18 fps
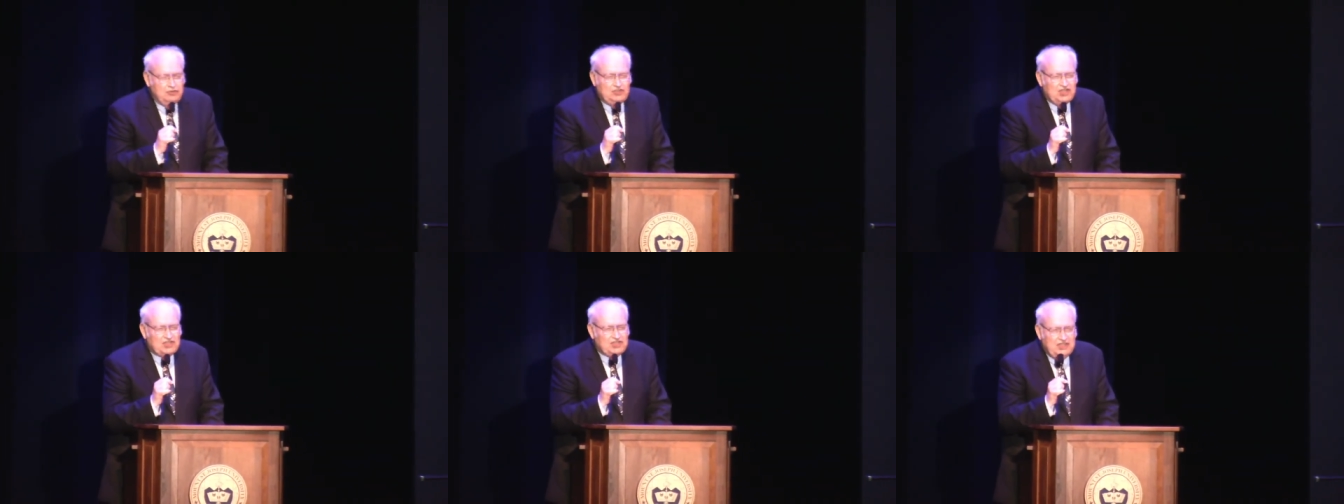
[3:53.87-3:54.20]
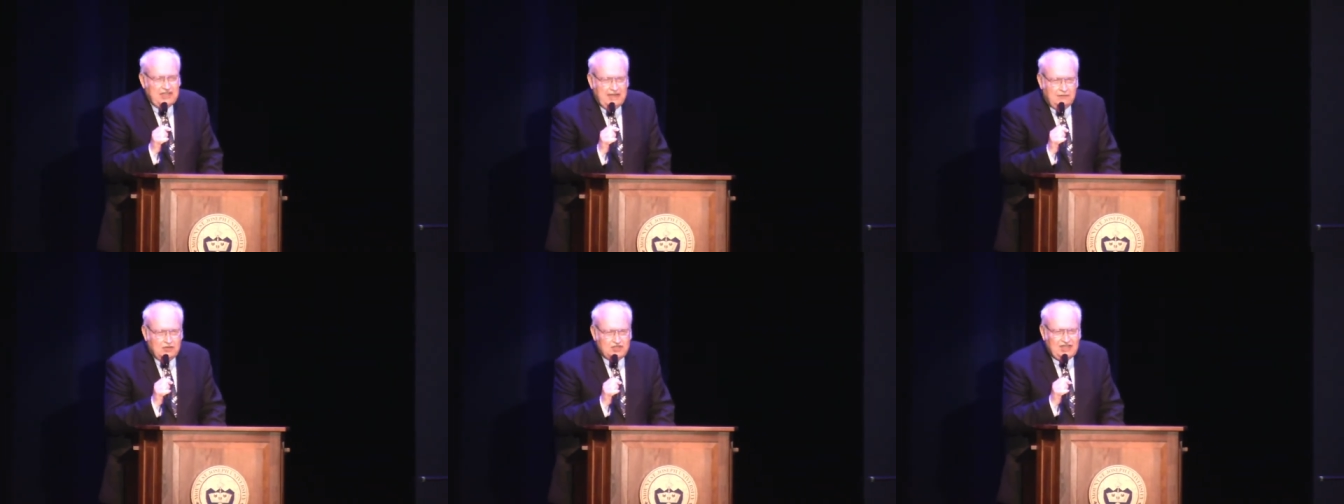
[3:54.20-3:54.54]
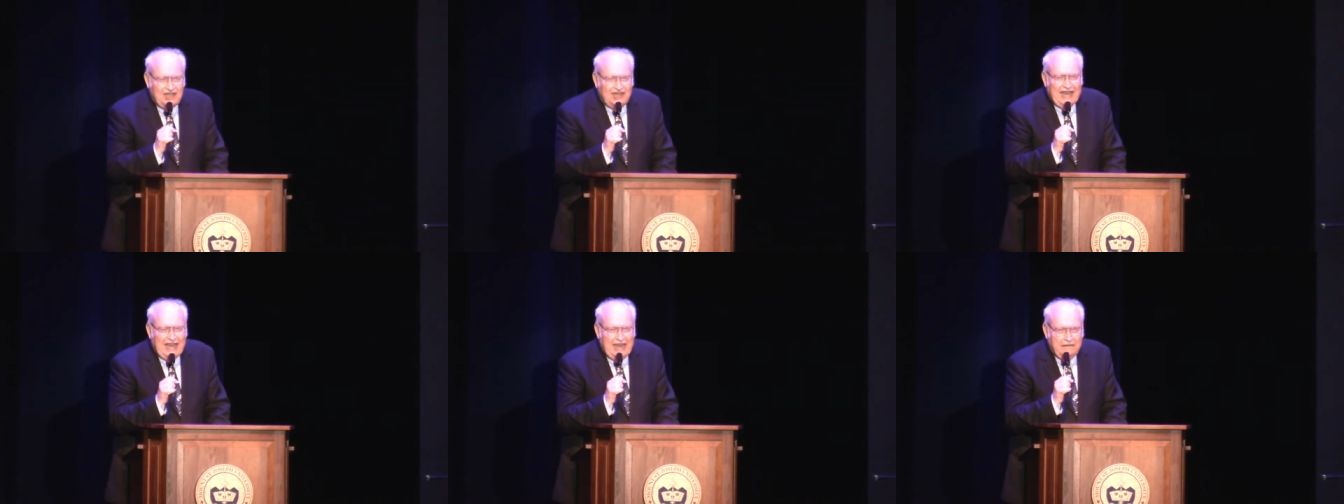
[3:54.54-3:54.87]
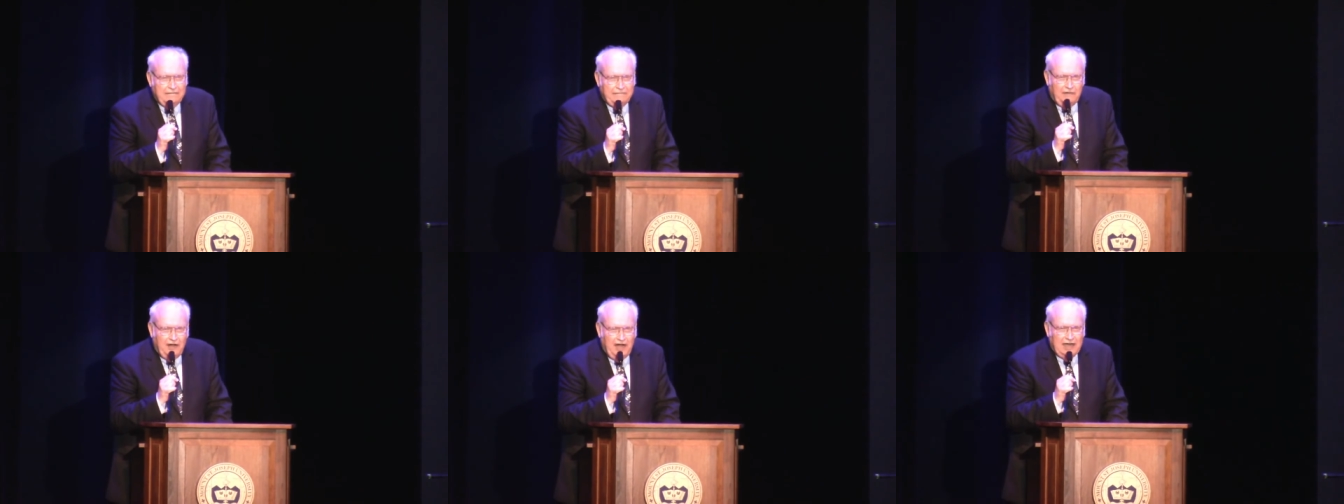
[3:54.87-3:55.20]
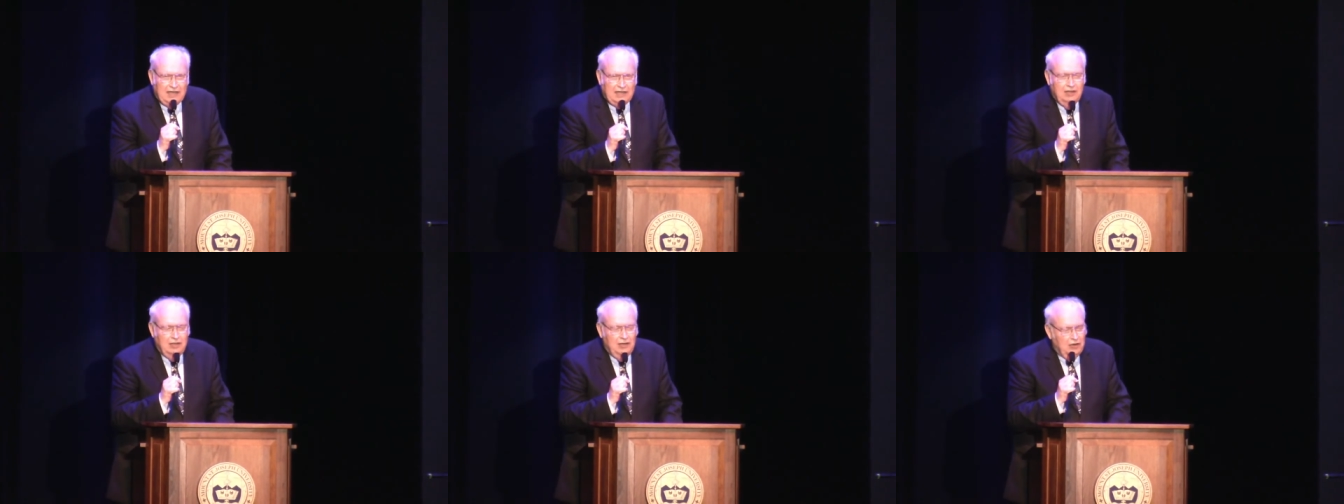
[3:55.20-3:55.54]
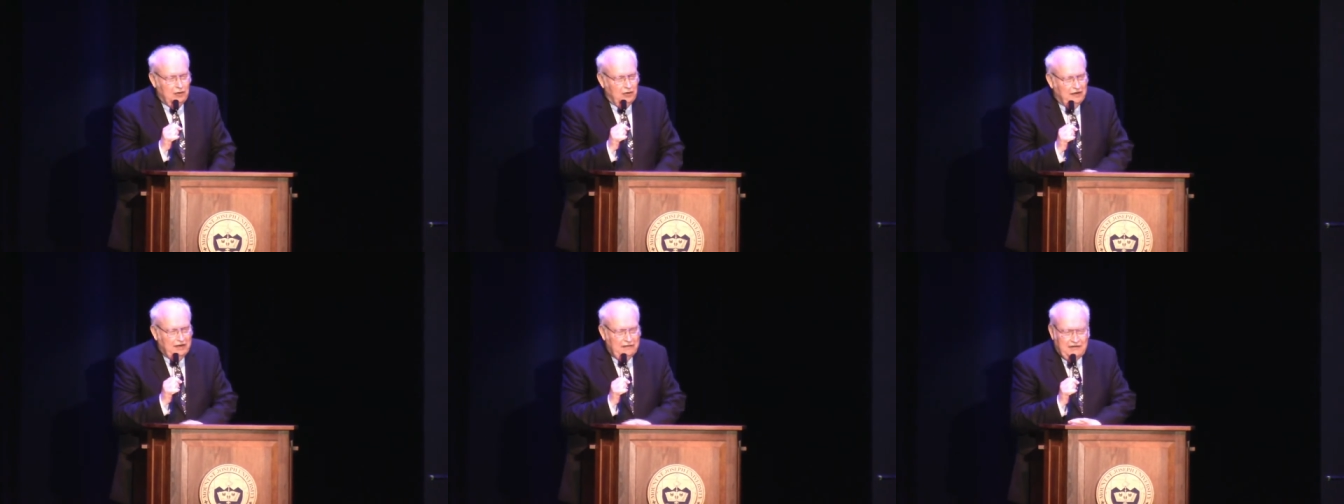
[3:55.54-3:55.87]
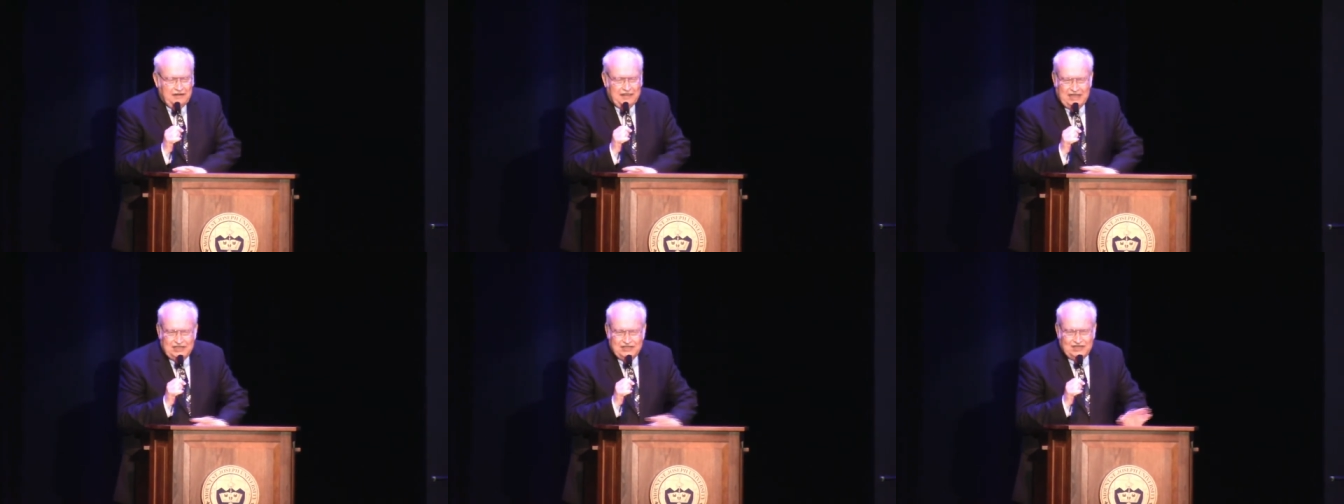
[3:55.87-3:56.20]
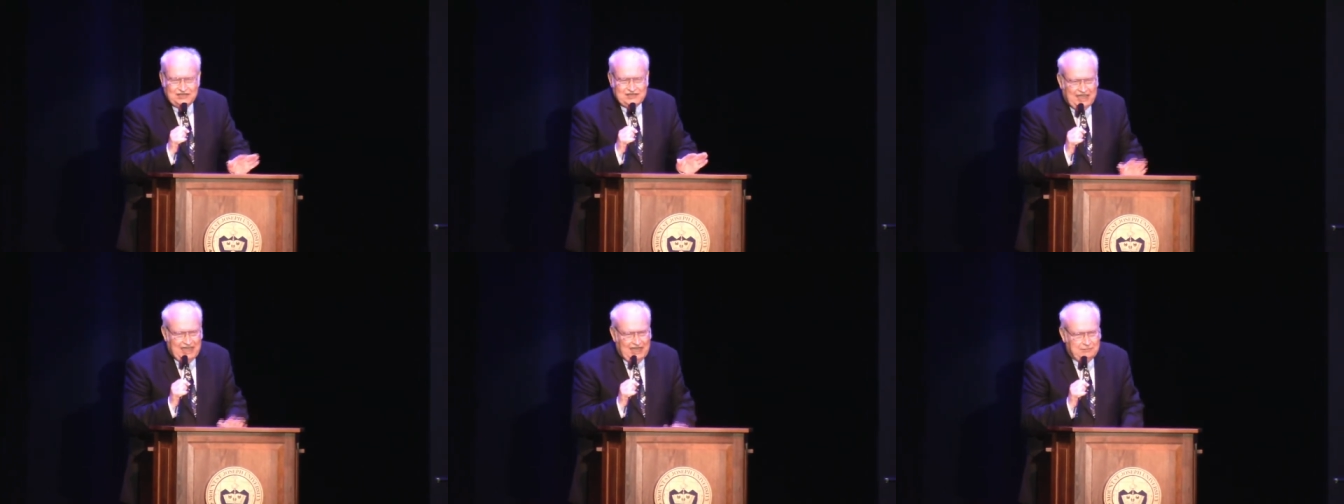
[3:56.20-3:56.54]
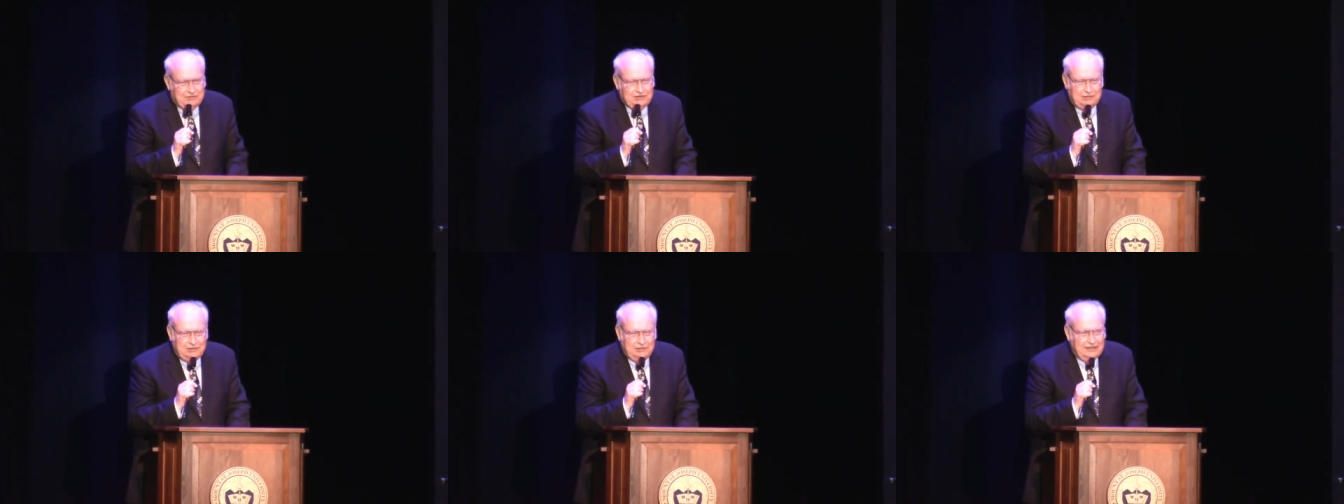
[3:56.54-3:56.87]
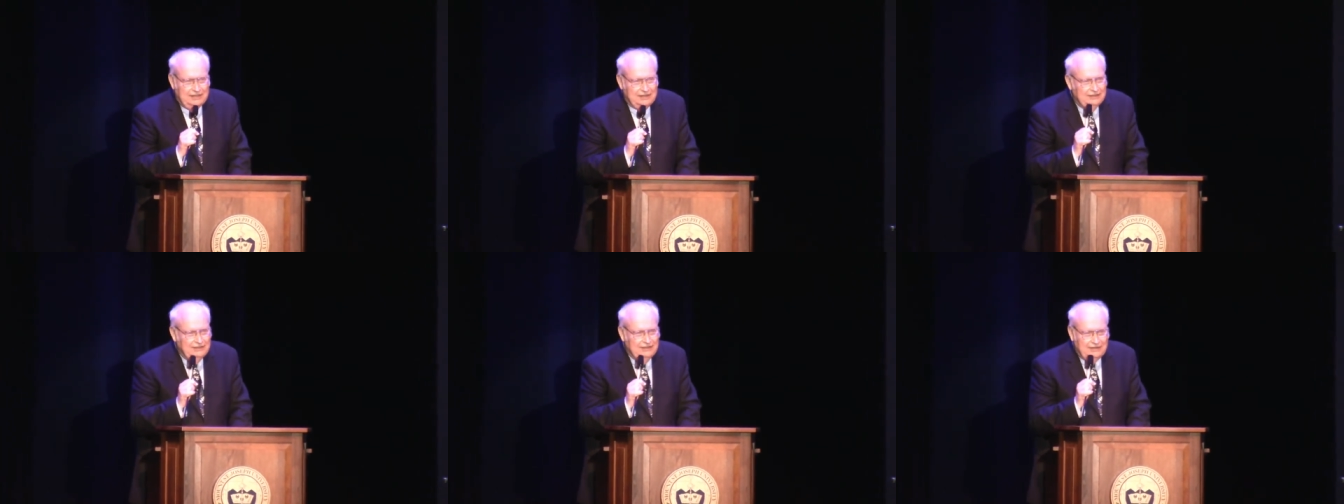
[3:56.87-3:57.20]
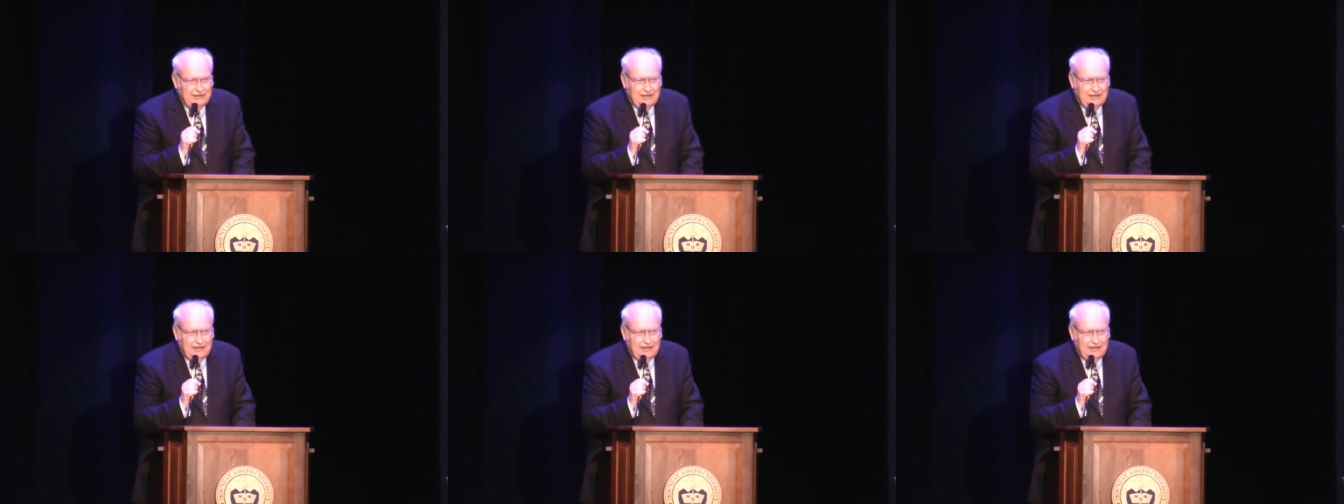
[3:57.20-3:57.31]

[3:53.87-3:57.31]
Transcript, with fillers: you just never said, hey, Frank, or everything just came to a,